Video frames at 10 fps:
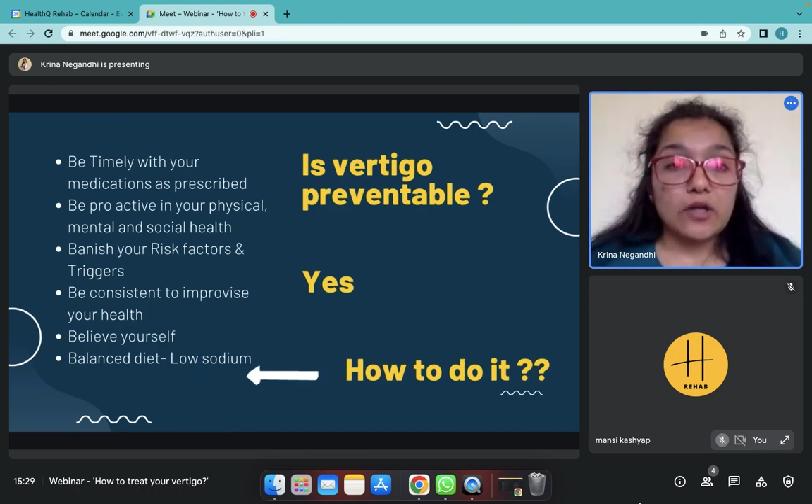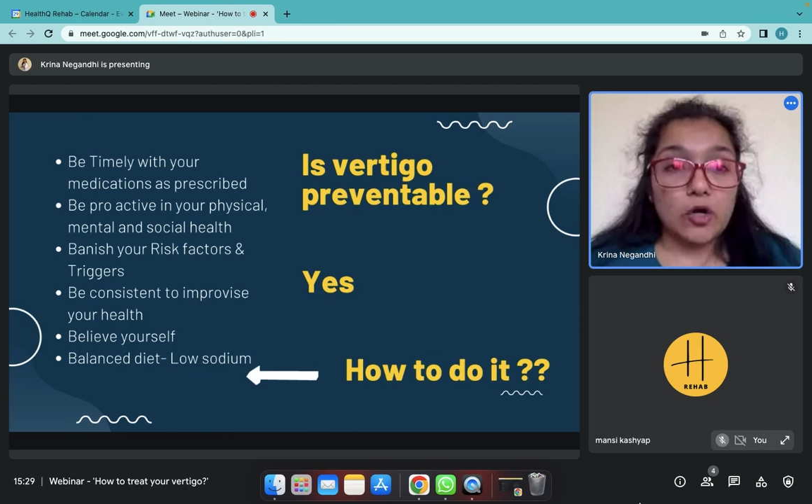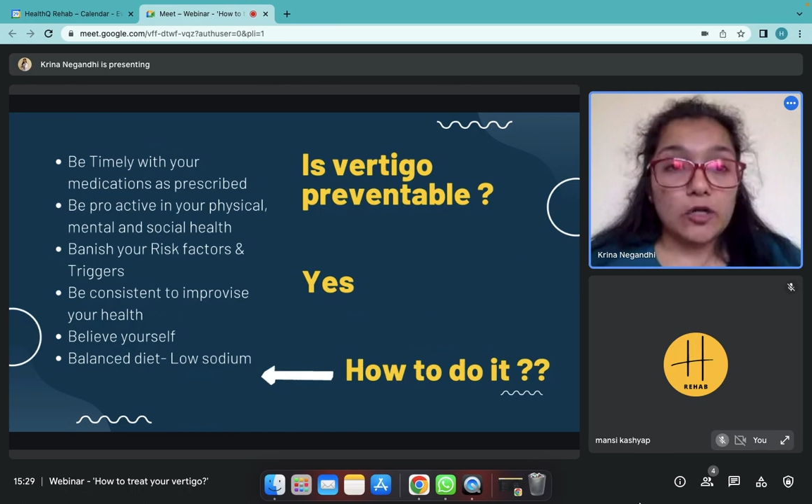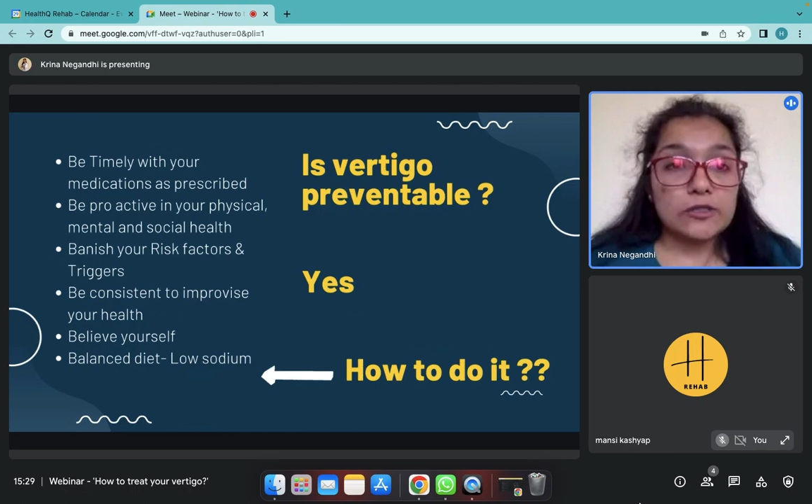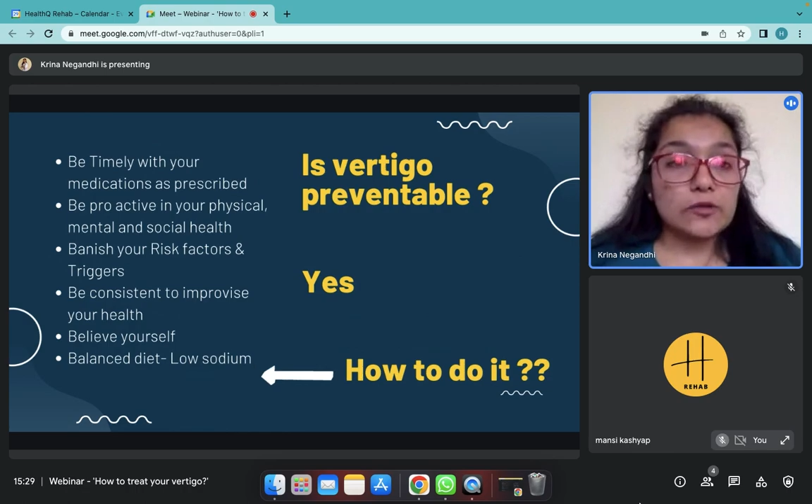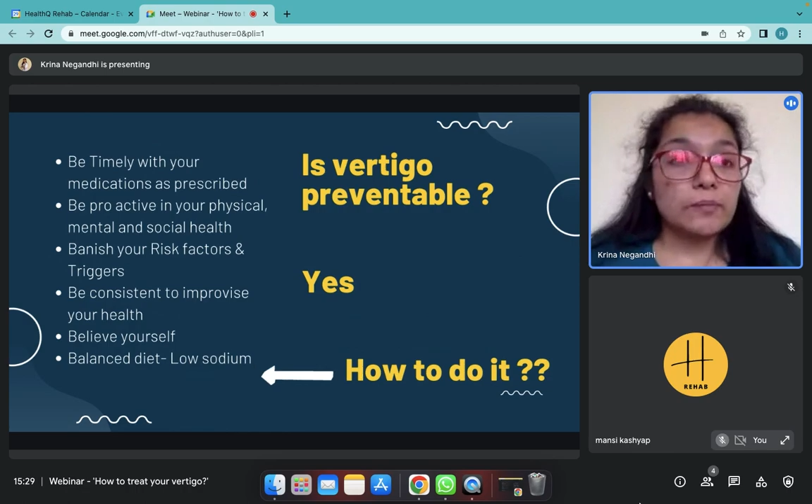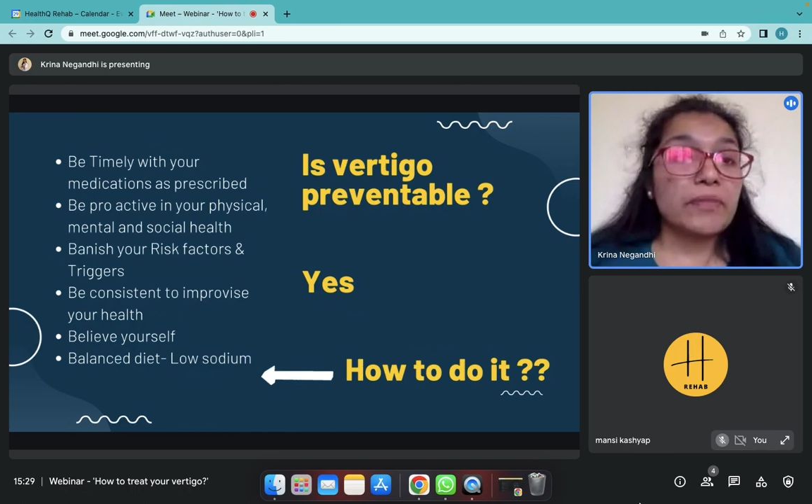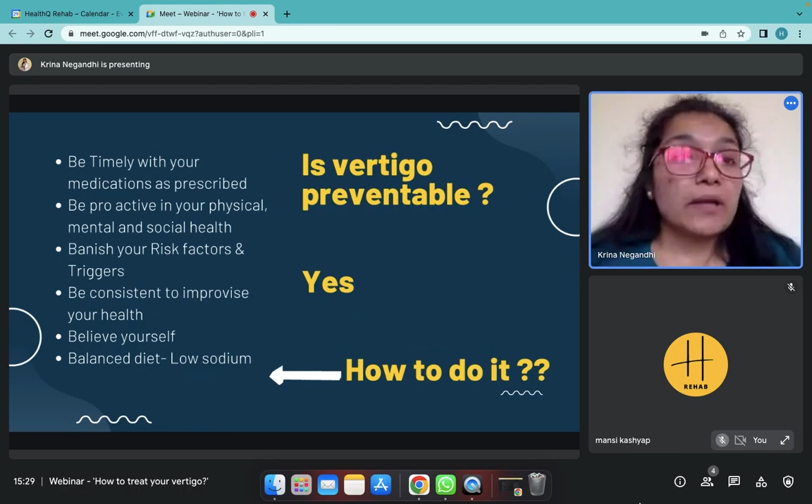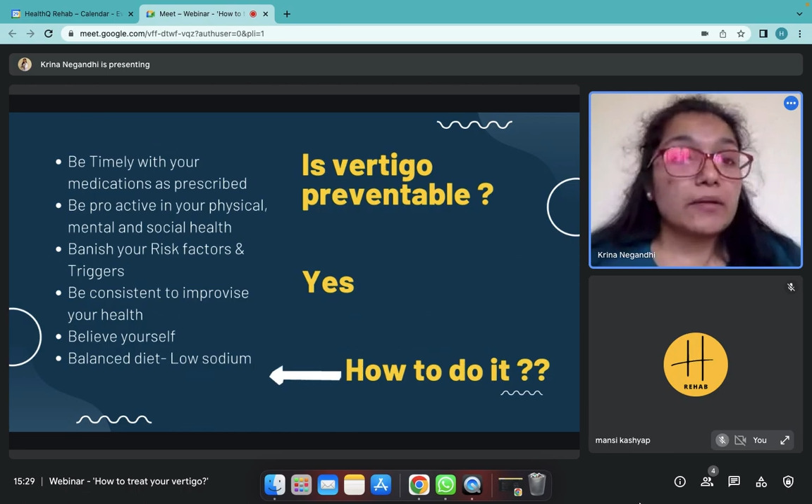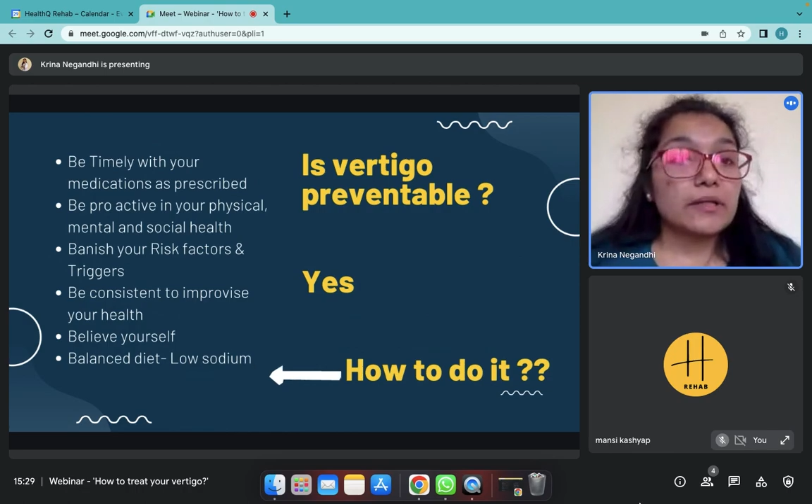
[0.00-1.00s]
also
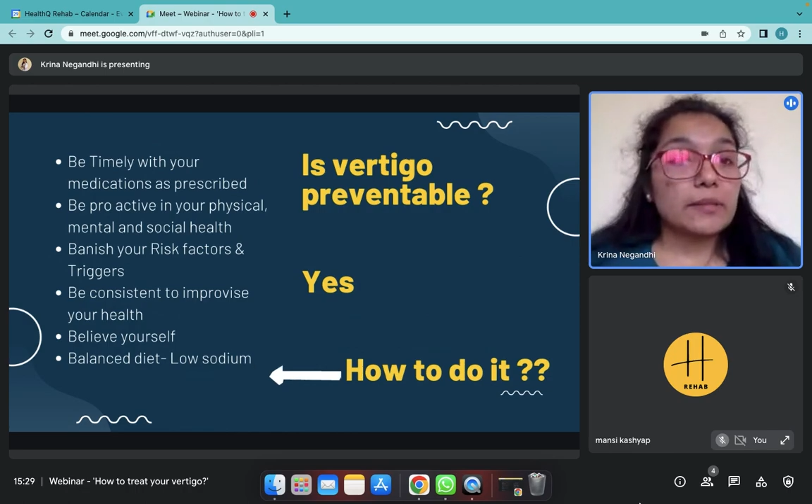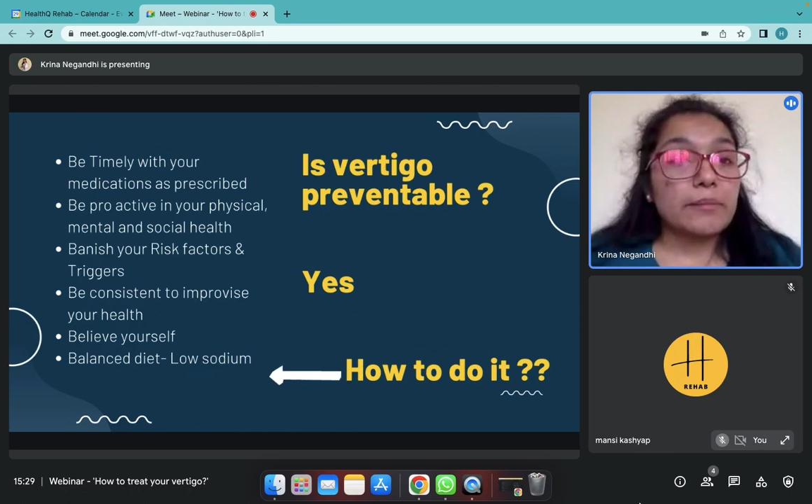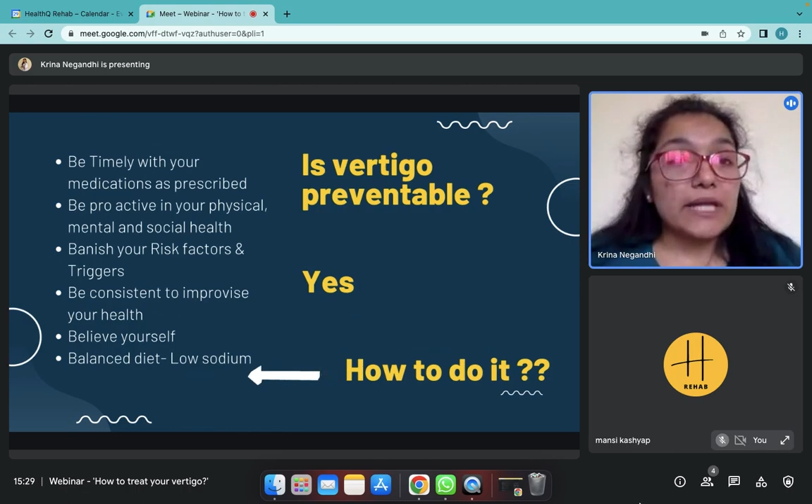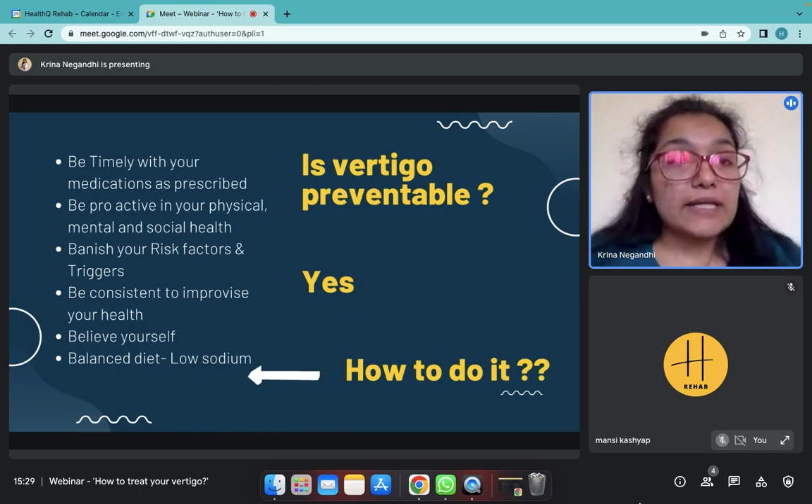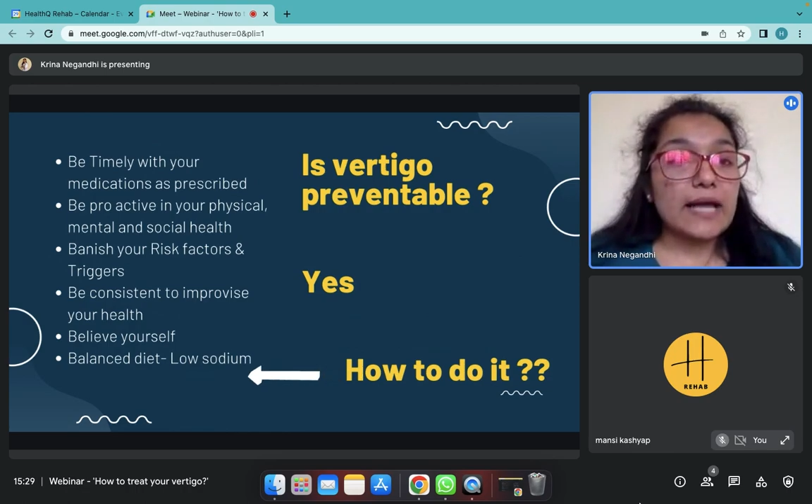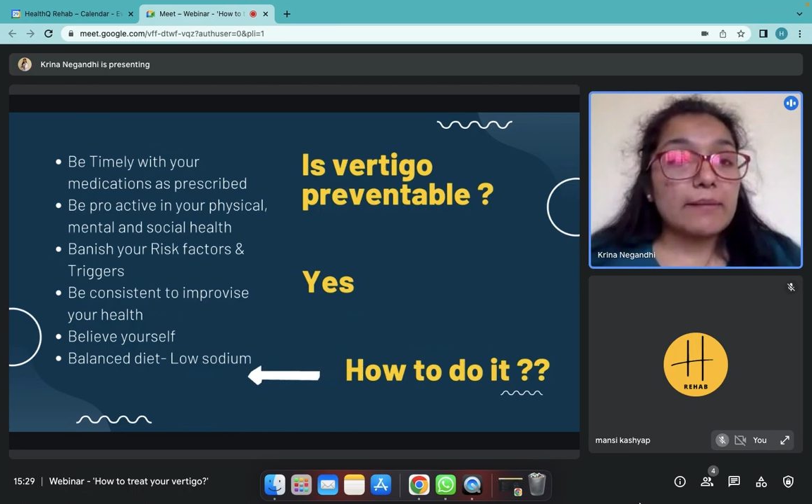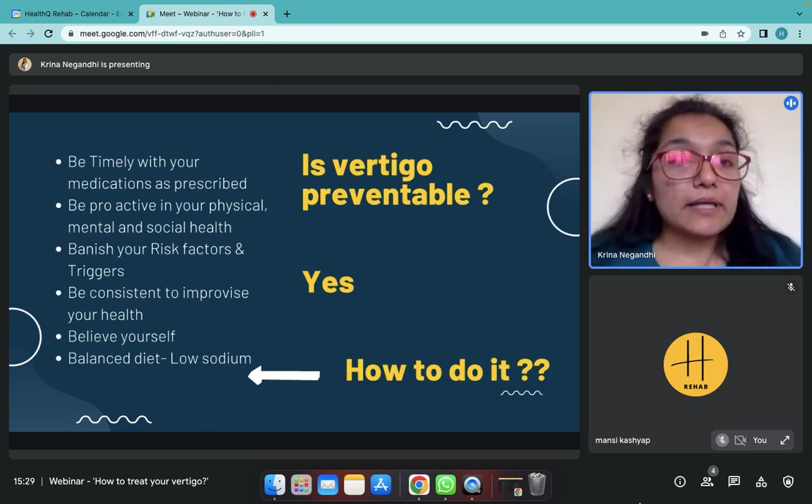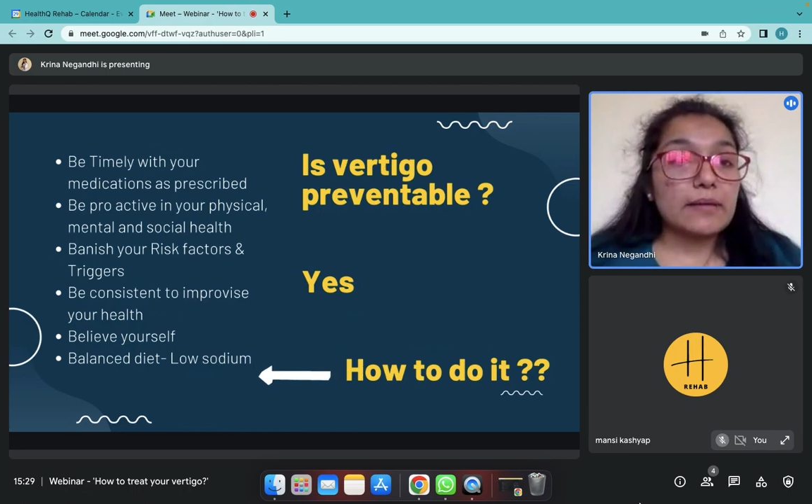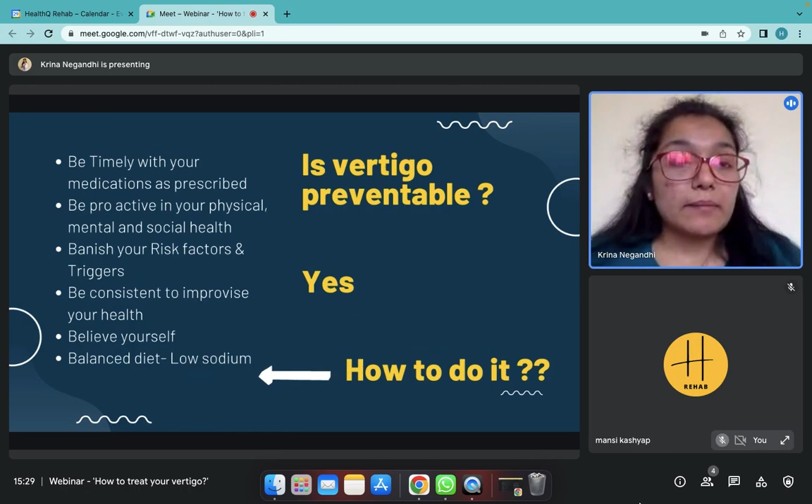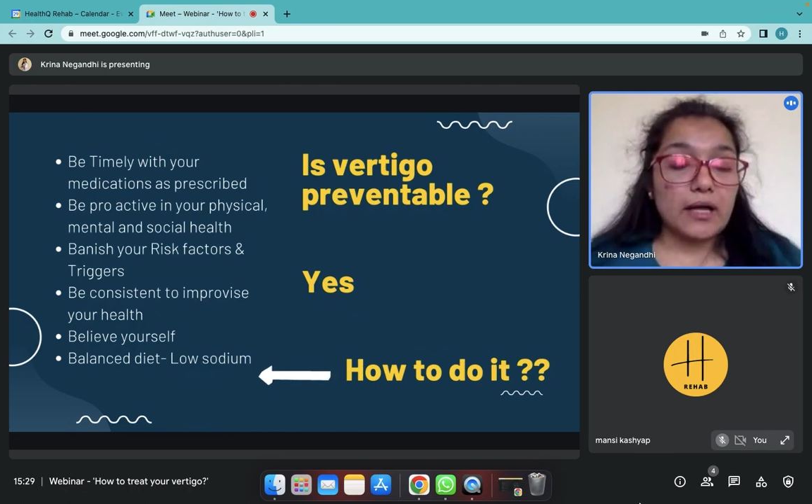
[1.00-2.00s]
the be
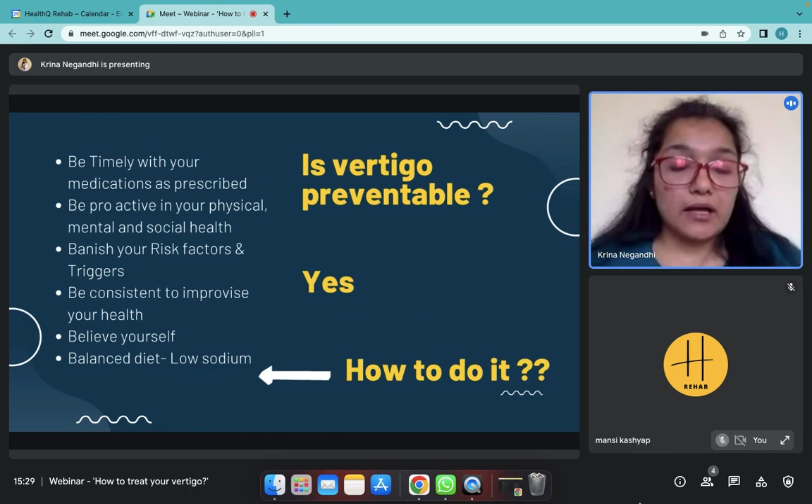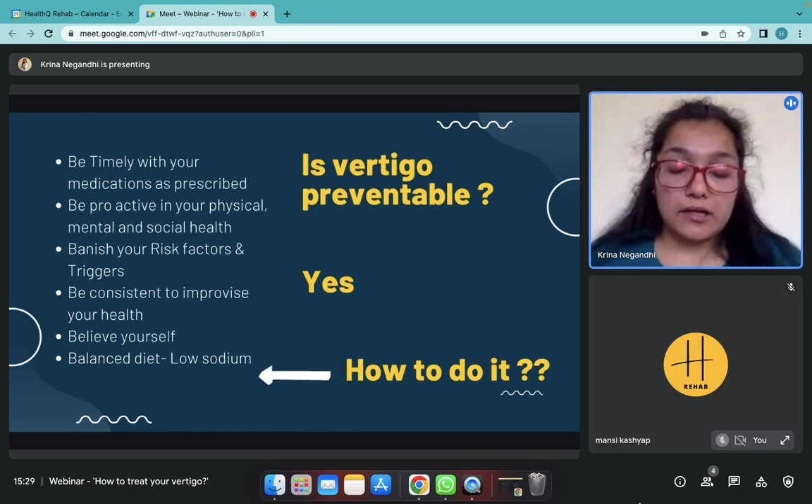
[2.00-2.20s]
timely